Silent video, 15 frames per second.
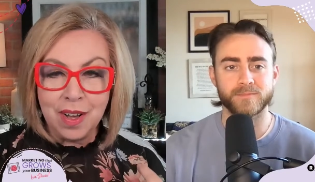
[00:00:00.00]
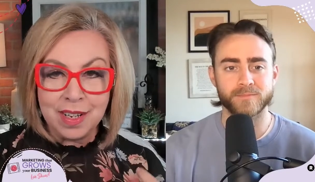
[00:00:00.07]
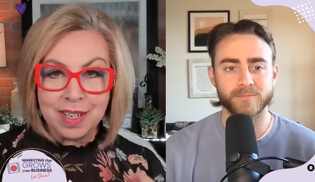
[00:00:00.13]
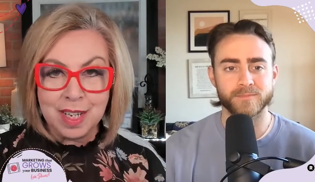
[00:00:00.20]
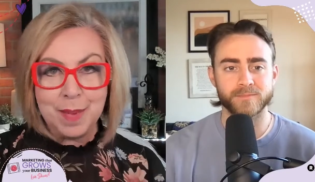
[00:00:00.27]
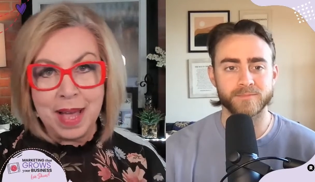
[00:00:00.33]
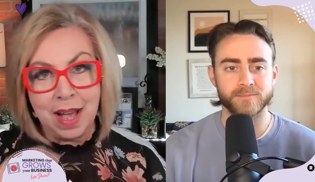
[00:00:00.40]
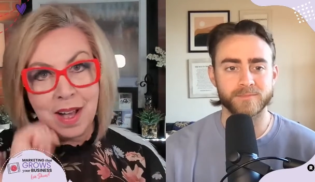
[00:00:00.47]

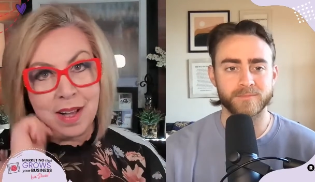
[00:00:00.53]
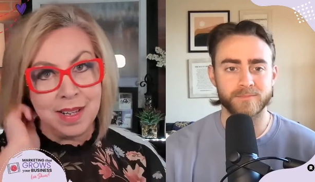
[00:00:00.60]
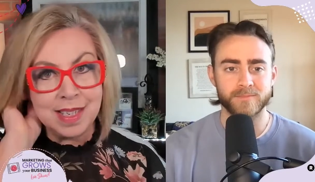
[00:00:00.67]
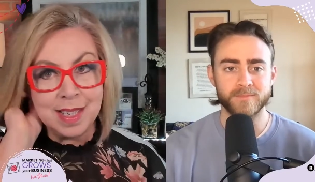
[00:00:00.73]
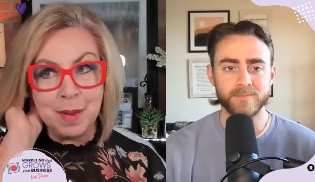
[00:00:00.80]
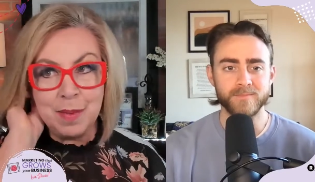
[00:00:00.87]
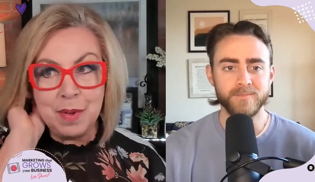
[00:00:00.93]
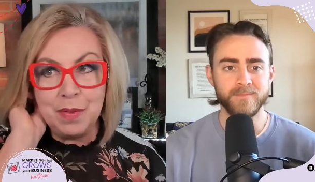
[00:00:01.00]
Speaker 1: talked about
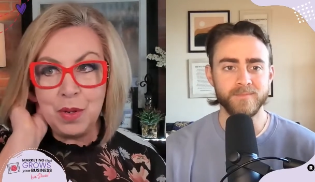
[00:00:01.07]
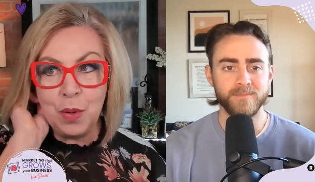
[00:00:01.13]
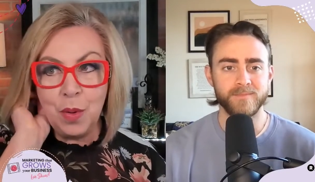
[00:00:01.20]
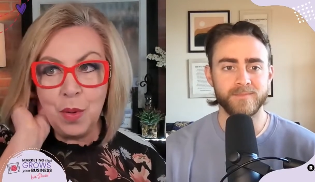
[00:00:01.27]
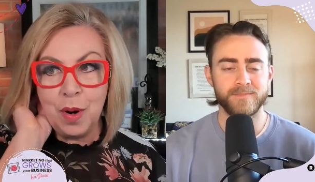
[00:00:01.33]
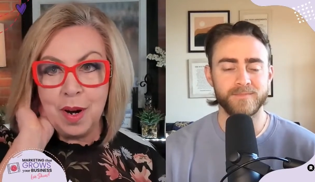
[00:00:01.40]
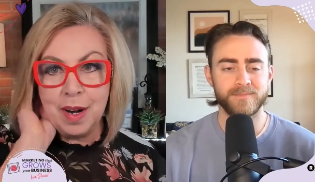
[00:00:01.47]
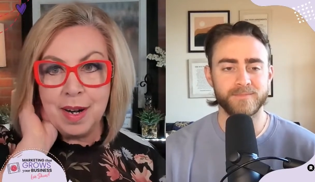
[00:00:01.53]
some of
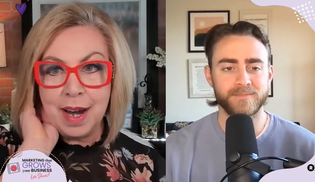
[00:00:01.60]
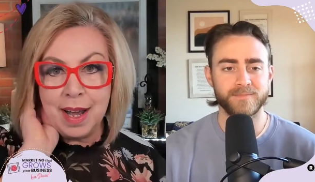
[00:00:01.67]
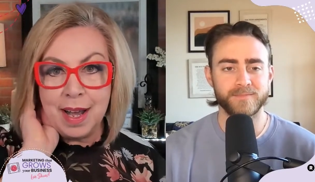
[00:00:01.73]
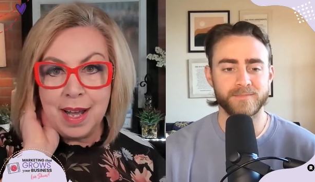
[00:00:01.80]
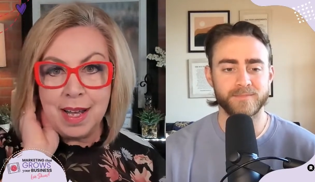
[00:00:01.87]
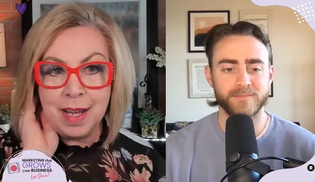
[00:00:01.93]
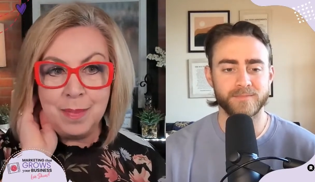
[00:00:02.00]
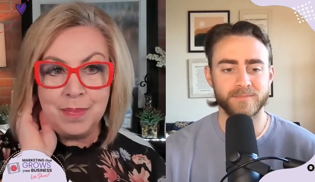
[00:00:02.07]
your,
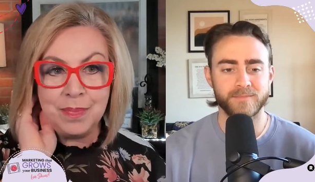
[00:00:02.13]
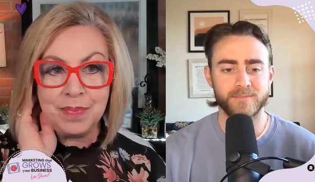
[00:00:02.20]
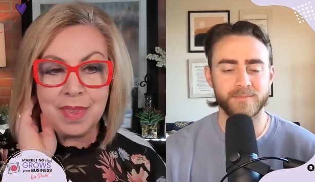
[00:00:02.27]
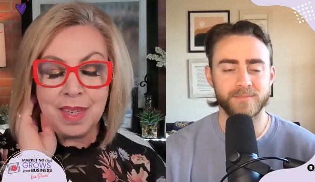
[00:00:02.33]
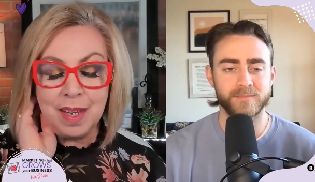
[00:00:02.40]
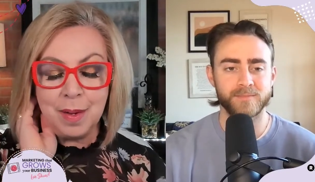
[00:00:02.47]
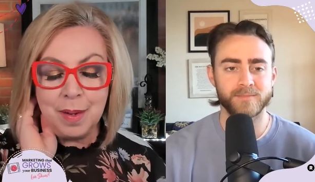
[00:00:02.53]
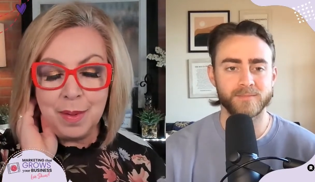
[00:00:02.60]
um,
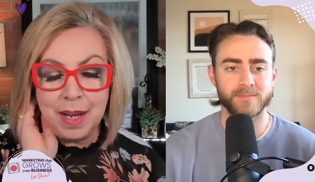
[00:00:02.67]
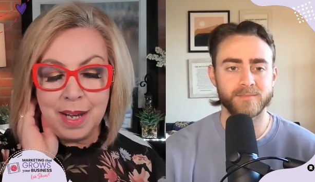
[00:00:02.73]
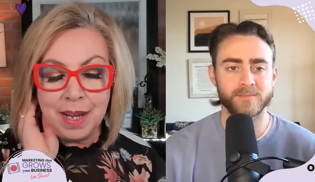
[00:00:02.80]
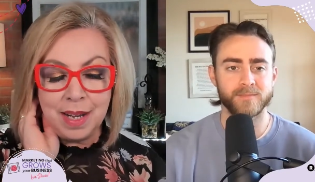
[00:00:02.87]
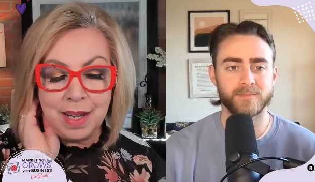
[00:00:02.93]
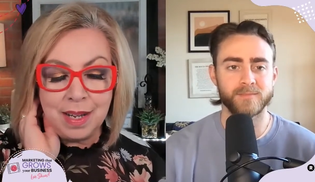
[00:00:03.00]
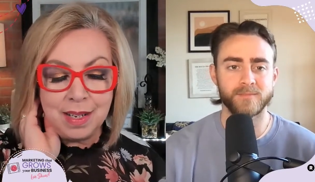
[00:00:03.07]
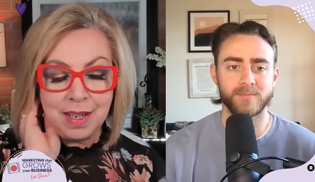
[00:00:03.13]

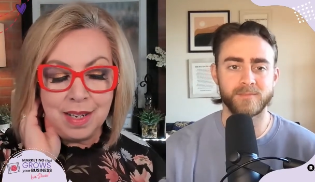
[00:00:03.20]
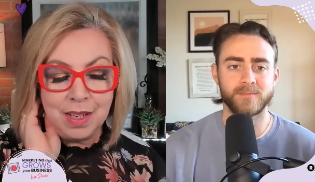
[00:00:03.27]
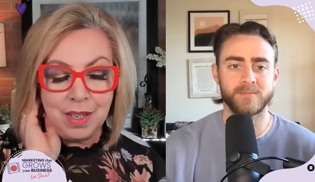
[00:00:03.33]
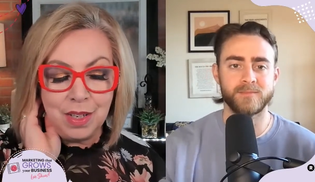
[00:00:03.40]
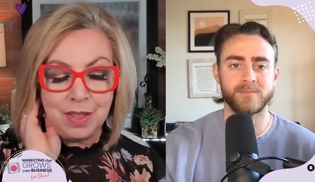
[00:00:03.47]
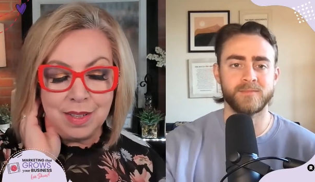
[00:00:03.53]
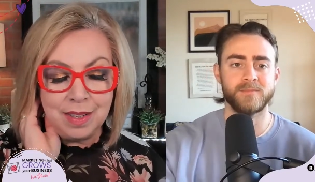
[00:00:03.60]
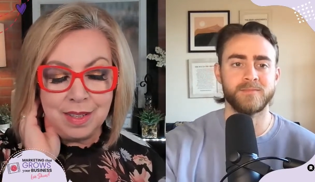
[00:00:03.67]
uh,
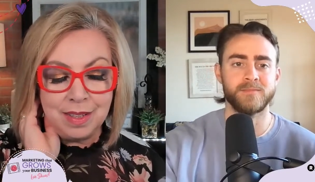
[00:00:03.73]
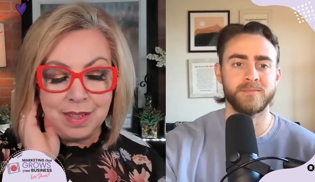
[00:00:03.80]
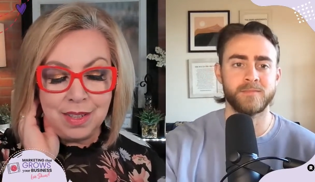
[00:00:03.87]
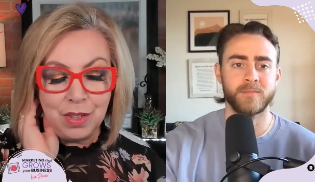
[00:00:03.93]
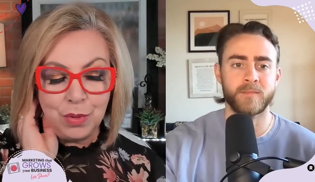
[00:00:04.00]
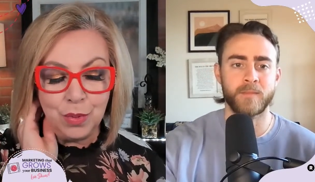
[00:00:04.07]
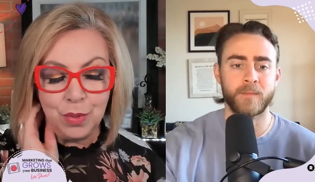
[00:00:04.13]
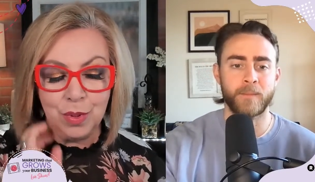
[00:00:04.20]

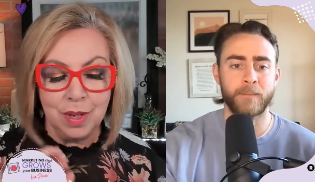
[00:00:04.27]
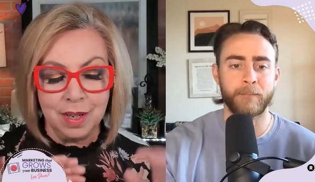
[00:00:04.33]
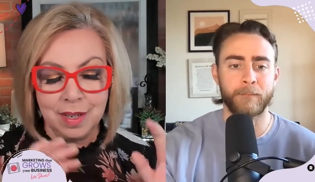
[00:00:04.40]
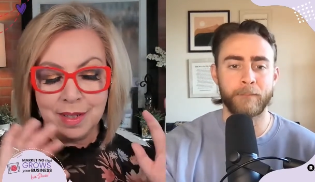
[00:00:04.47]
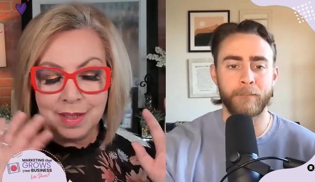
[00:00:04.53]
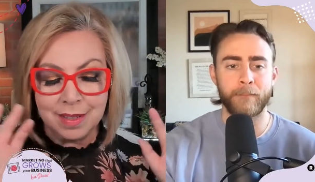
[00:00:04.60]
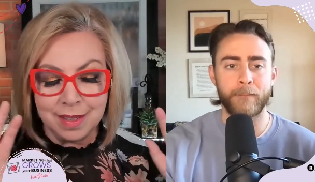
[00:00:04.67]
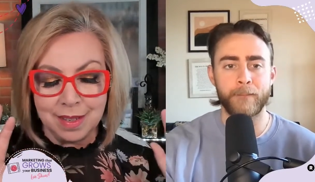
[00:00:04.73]

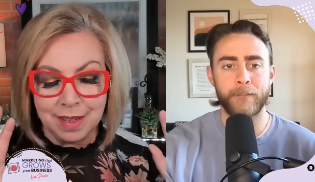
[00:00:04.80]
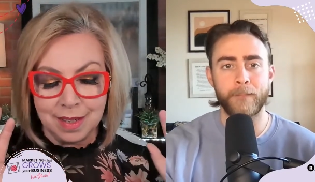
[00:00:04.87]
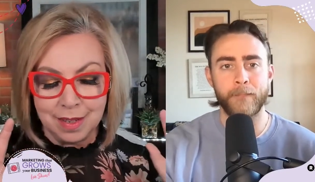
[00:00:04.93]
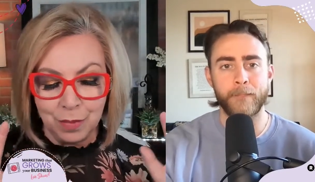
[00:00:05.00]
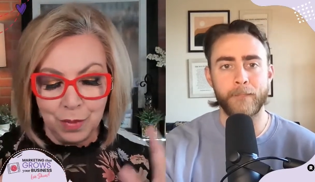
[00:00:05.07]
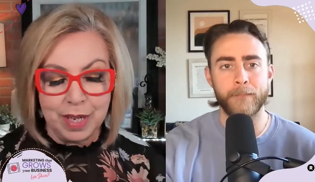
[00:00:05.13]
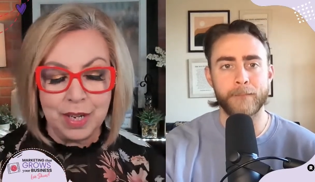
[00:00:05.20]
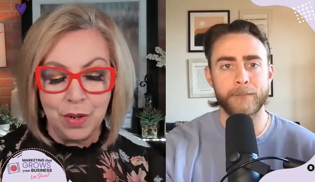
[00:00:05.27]
your,
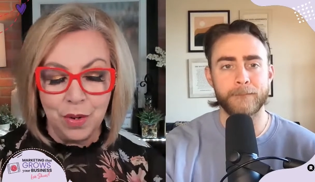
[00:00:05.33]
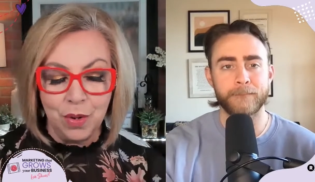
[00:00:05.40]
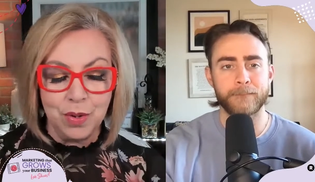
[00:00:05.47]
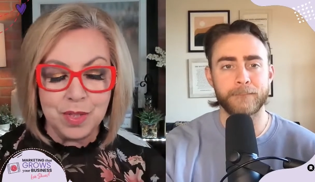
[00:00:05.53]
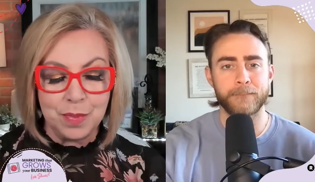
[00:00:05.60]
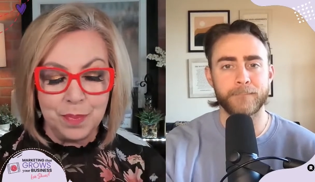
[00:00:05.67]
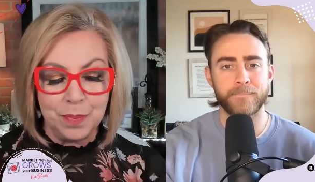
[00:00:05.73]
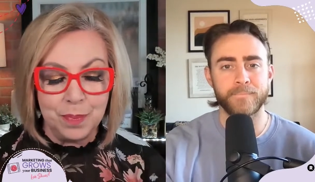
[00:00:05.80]

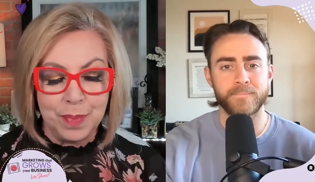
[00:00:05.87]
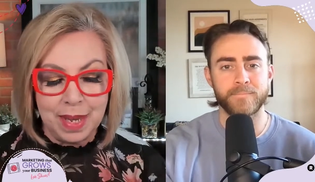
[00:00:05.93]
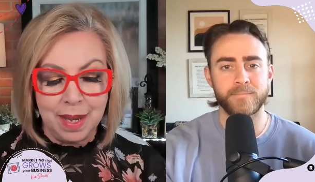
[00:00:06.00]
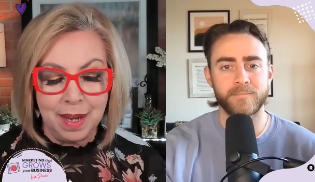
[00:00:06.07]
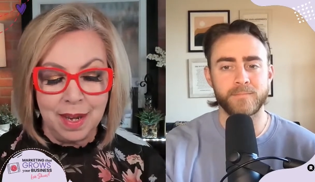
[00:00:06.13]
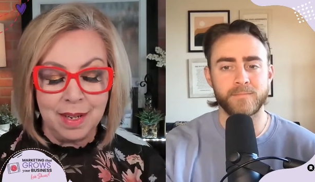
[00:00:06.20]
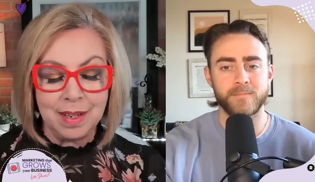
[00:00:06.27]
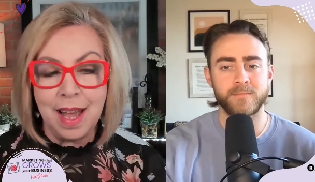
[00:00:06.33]
reels
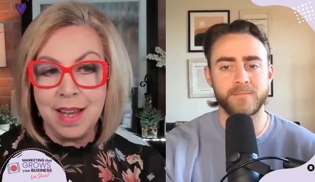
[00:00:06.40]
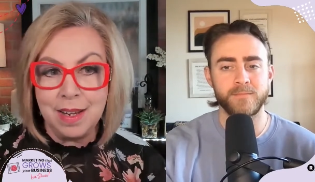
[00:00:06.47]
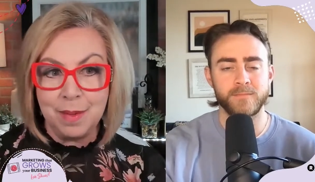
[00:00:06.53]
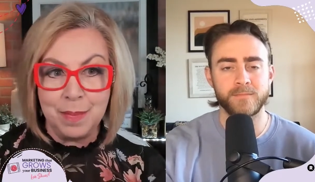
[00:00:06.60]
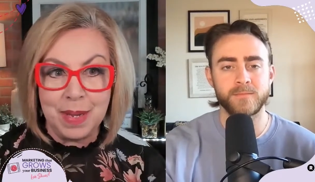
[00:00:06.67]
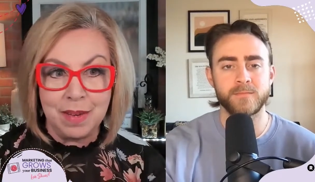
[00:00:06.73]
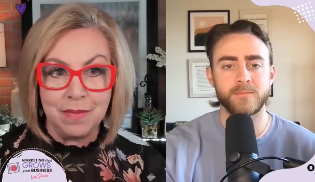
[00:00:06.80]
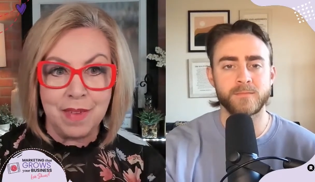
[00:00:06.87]
being kind
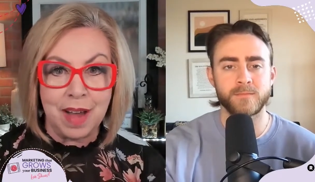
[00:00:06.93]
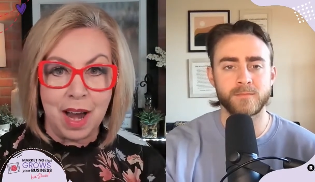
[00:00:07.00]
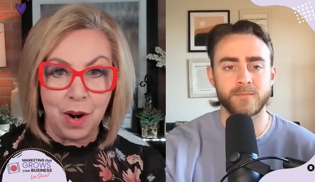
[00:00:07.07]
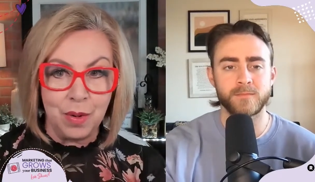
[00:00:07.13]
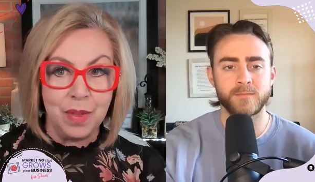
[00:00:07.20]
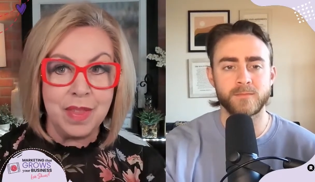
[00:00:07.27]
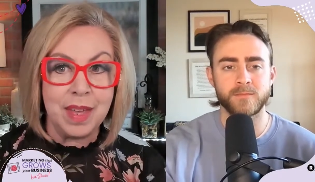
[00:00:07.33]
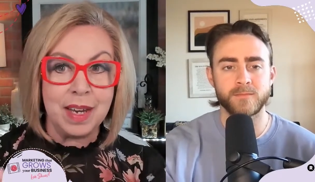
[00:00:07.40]
of being
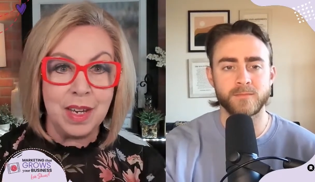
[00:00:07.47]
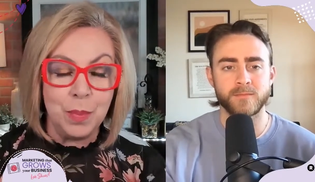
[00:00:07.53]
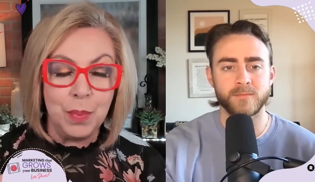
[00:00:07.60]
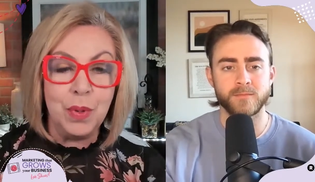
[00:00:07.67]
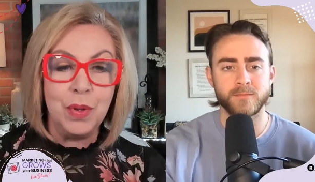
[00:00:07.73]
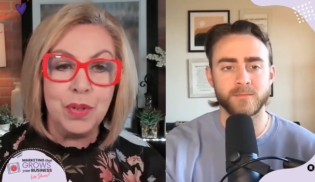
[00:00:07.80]
viral that you